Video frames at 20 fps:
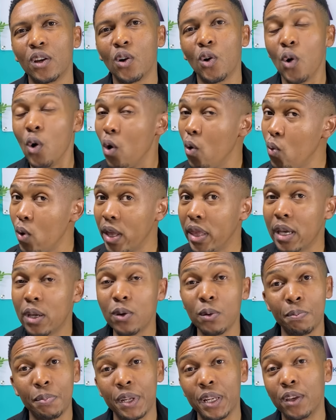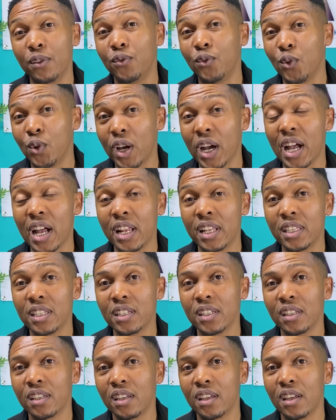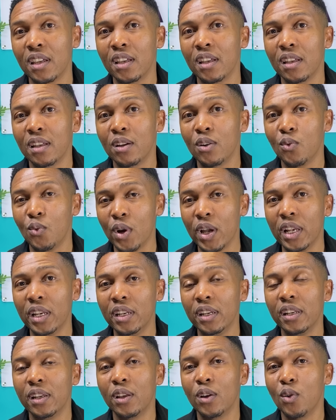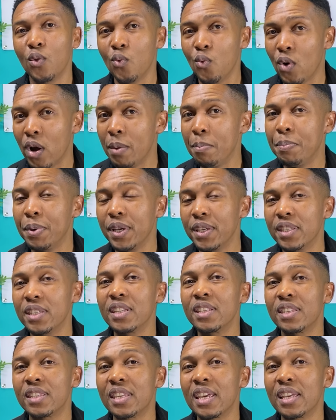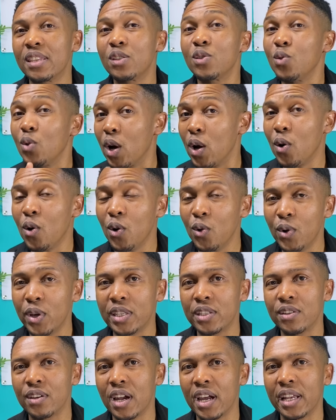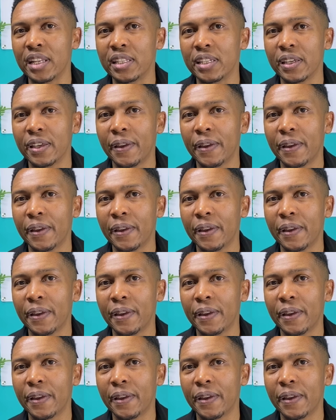or whether you believe you can't, well, one person says you are always right.